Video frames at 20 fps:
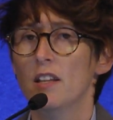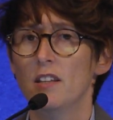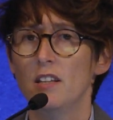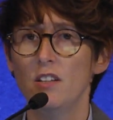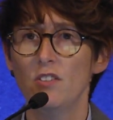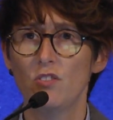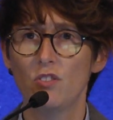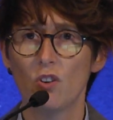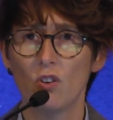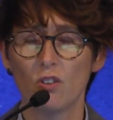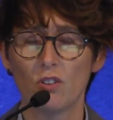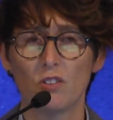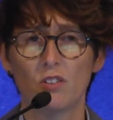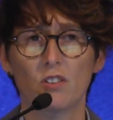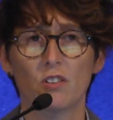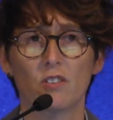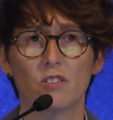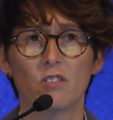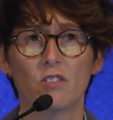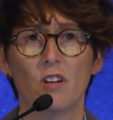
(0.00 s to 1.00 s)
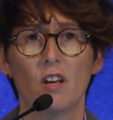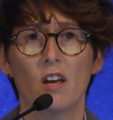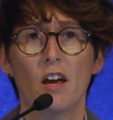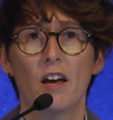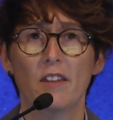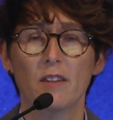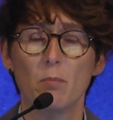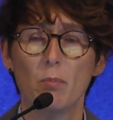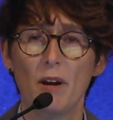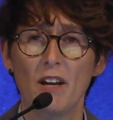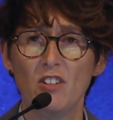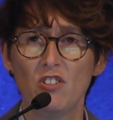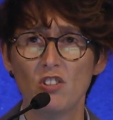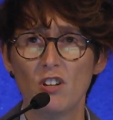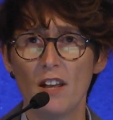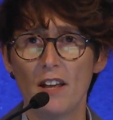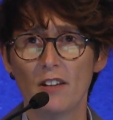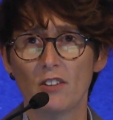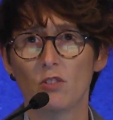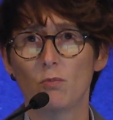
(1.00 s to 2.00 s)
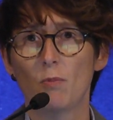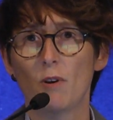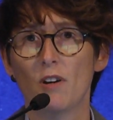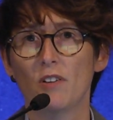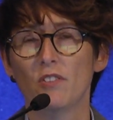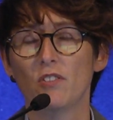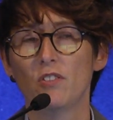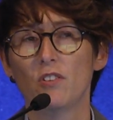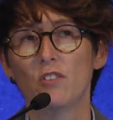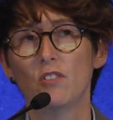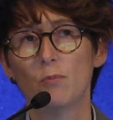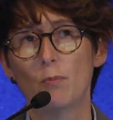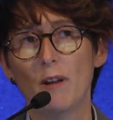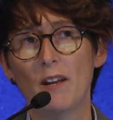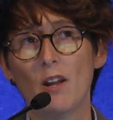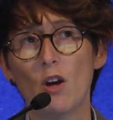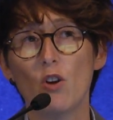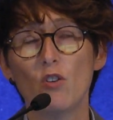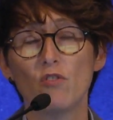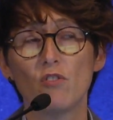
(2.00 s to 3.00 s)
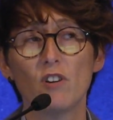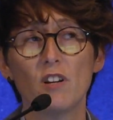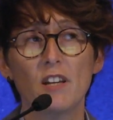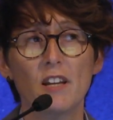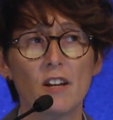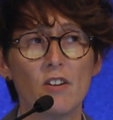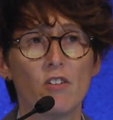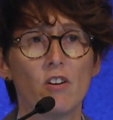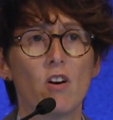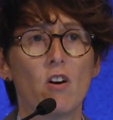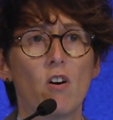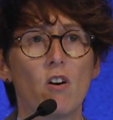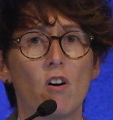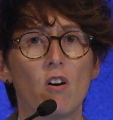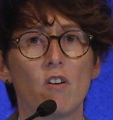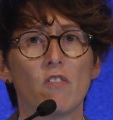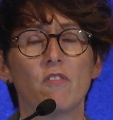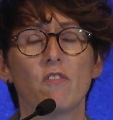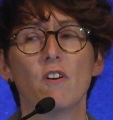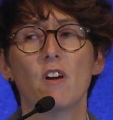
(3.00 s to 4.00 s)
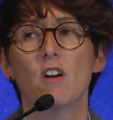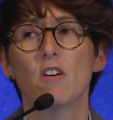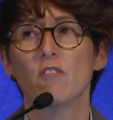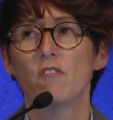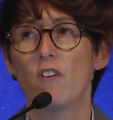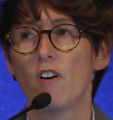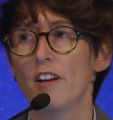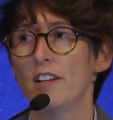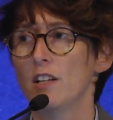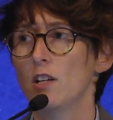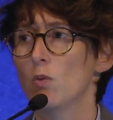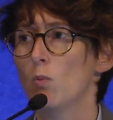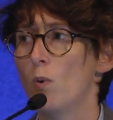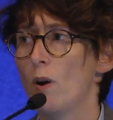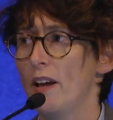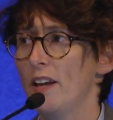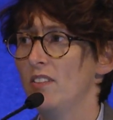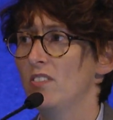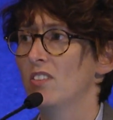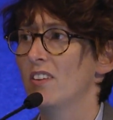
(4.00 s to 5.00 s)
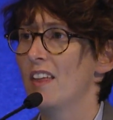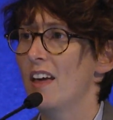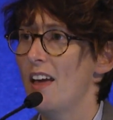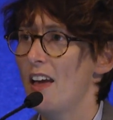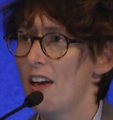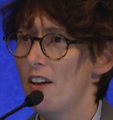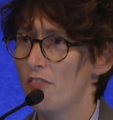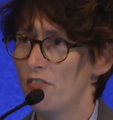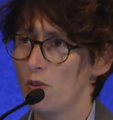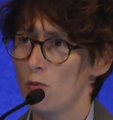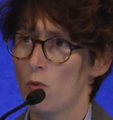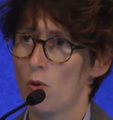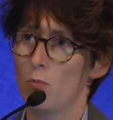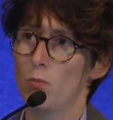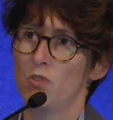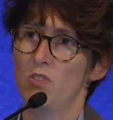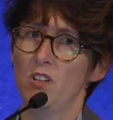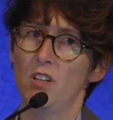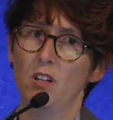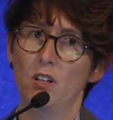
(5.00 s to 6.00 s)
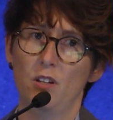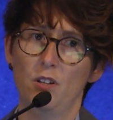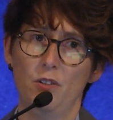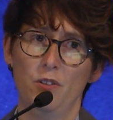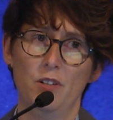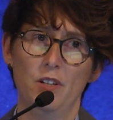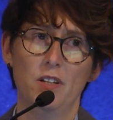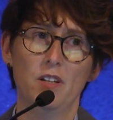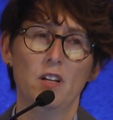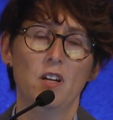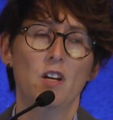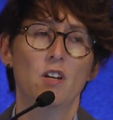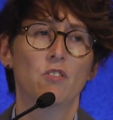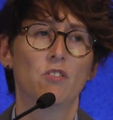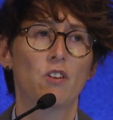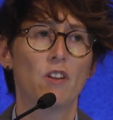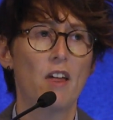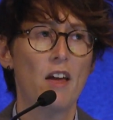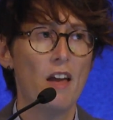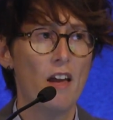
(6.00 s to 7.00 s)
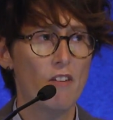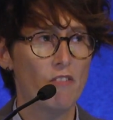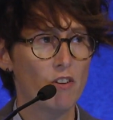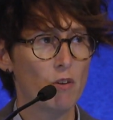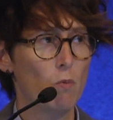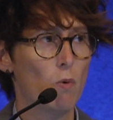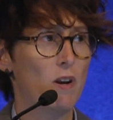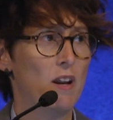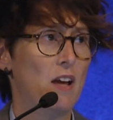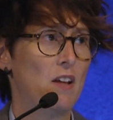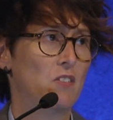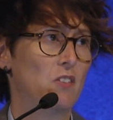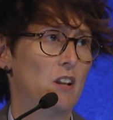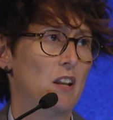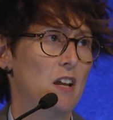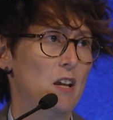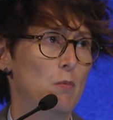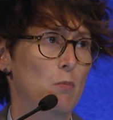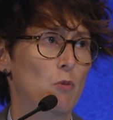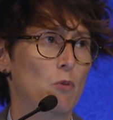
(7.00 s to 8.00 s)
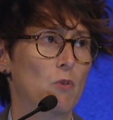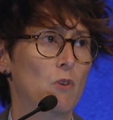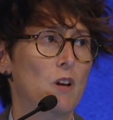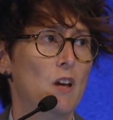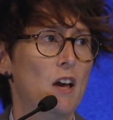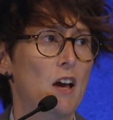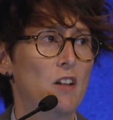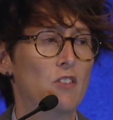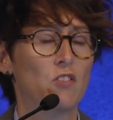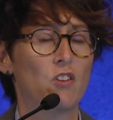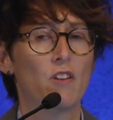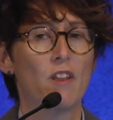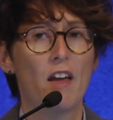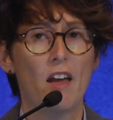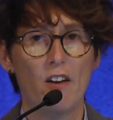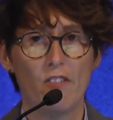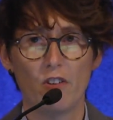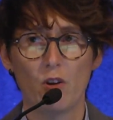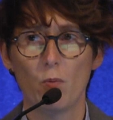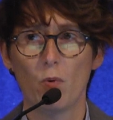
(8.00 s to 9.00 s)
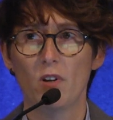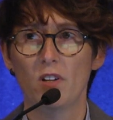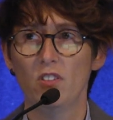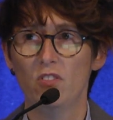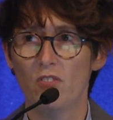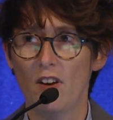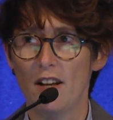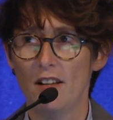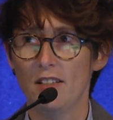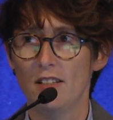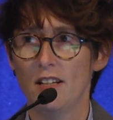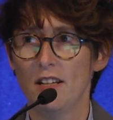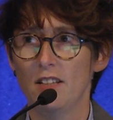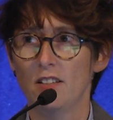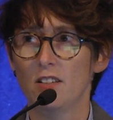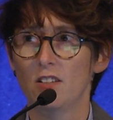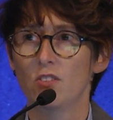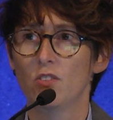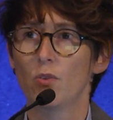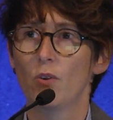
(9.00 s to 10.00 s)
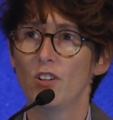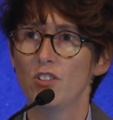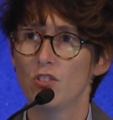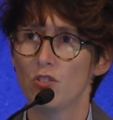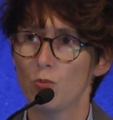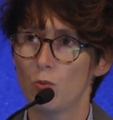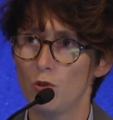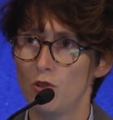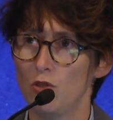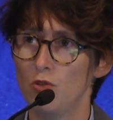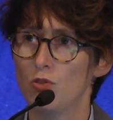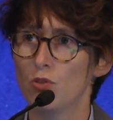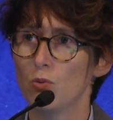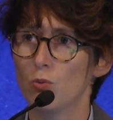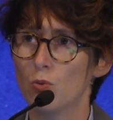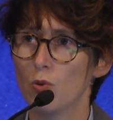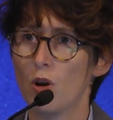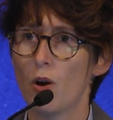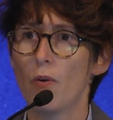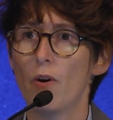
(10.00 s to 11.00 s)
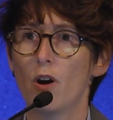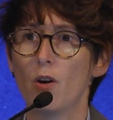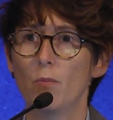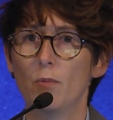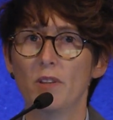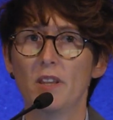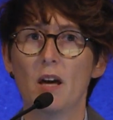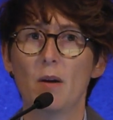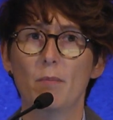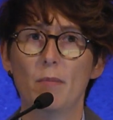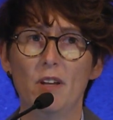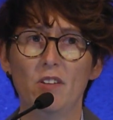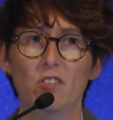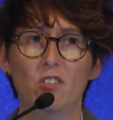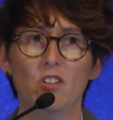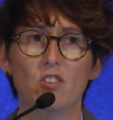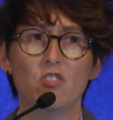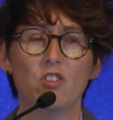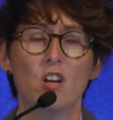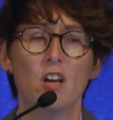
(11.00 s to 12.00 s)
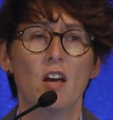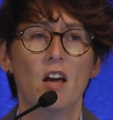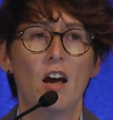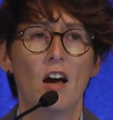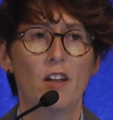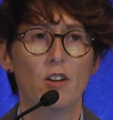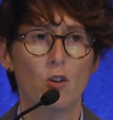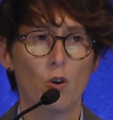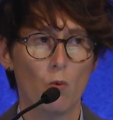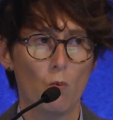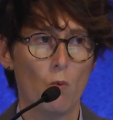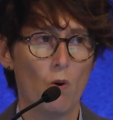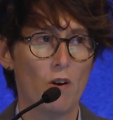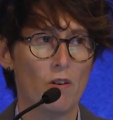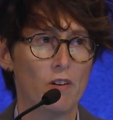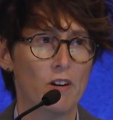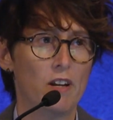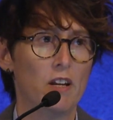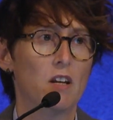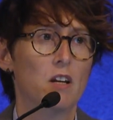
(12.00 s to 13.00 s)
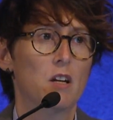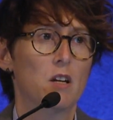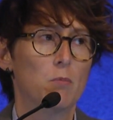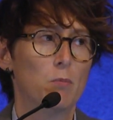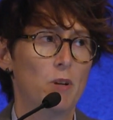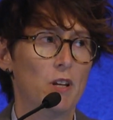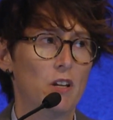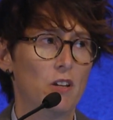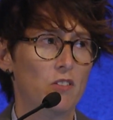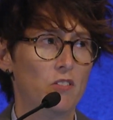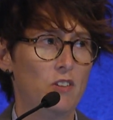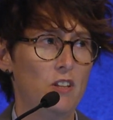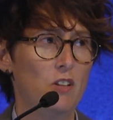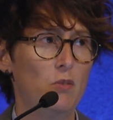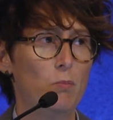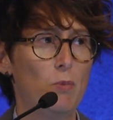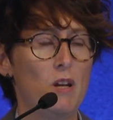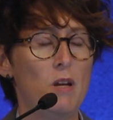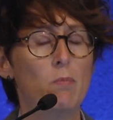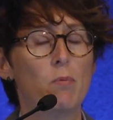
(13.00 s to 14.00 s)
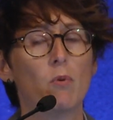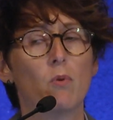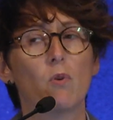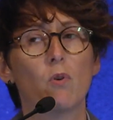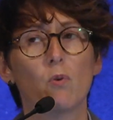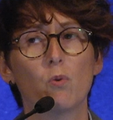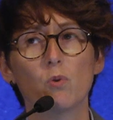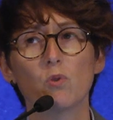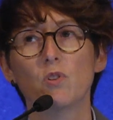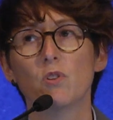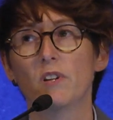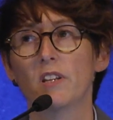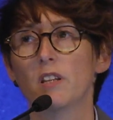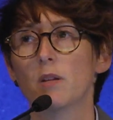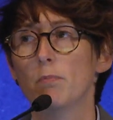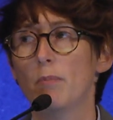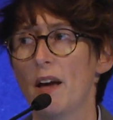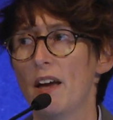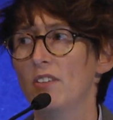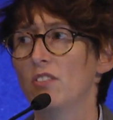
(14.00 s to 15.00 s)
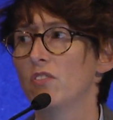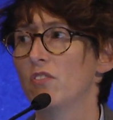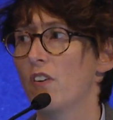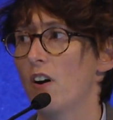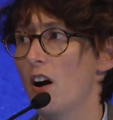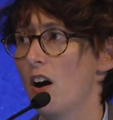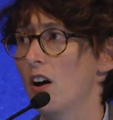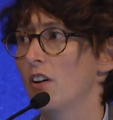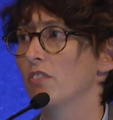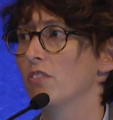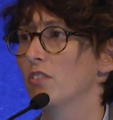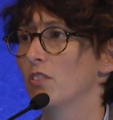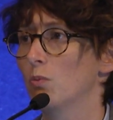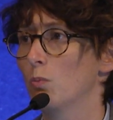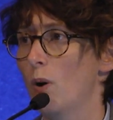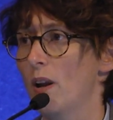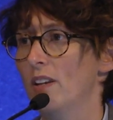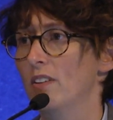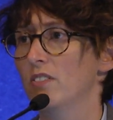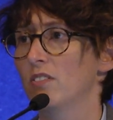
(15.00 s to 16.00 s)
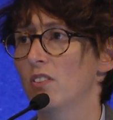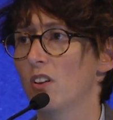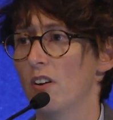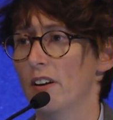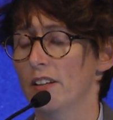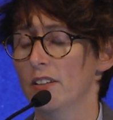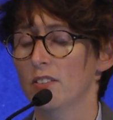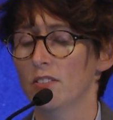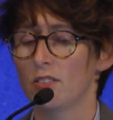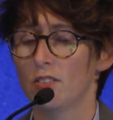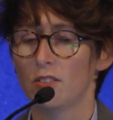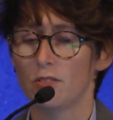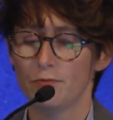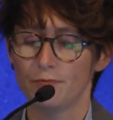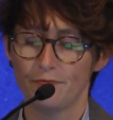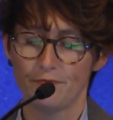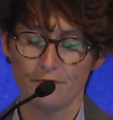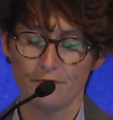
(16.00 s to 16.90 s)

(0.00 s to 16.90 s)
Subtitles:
These doctors and the patient experts spent over 1.5 years finding a way so that everyone was included, so that everyone has a label, and so that everyone is validated. So I just want you to all go home with that message and not worry, because these people are all doing the best for us as well as science.